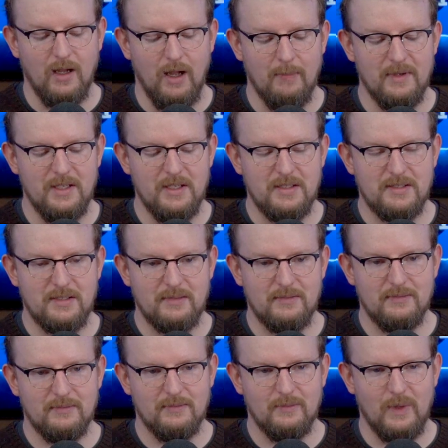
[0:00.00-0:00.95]
Ominous,
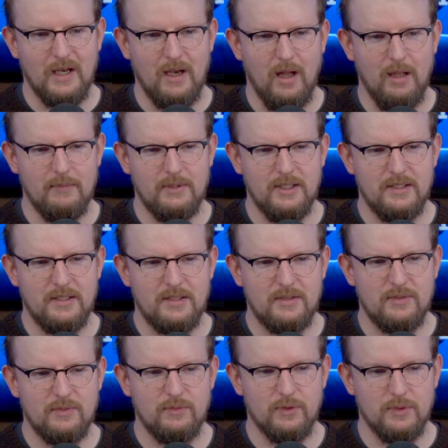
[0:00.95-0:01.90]
when Ominous
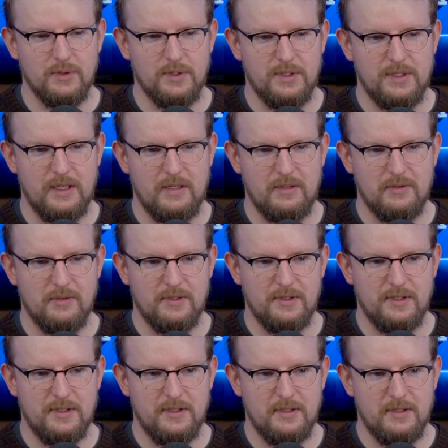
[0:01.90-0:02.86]
Roost
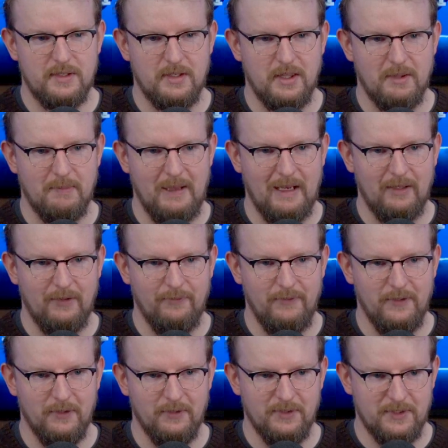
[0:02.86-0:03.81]
enters the
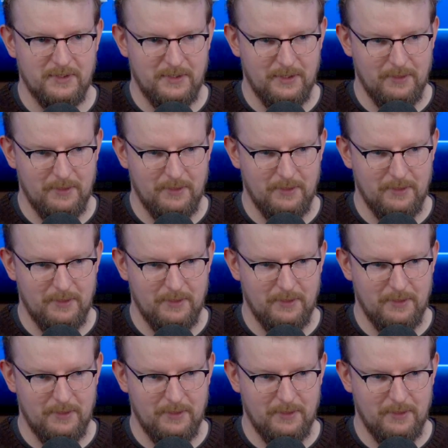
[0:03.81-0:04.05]
battlefield.